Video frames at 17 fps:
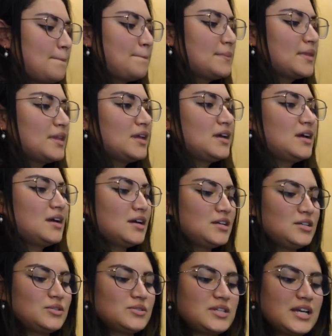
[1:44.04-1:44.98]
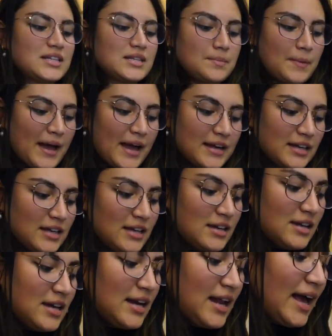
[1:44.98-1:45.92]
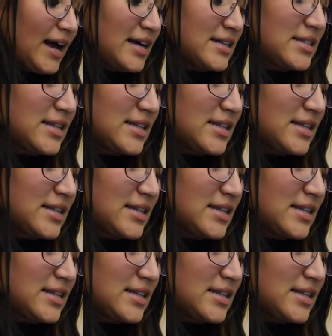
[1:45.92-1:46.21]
makes drug checking more accessible